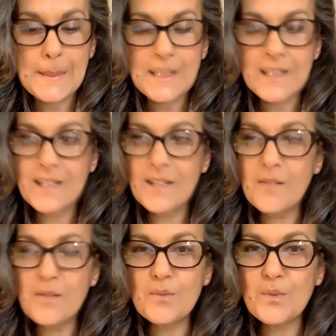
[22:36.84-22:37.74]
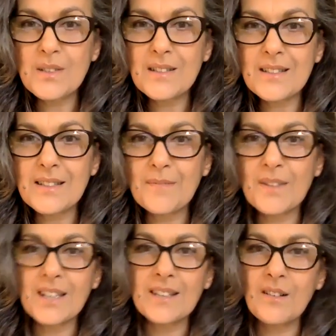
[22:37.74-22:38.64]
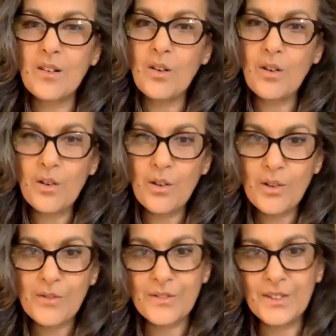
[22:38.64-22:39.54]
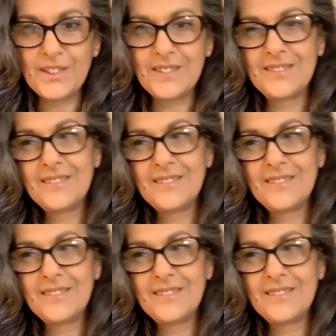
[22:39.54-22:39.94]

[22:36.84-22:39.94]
Because you know when we're in something awful,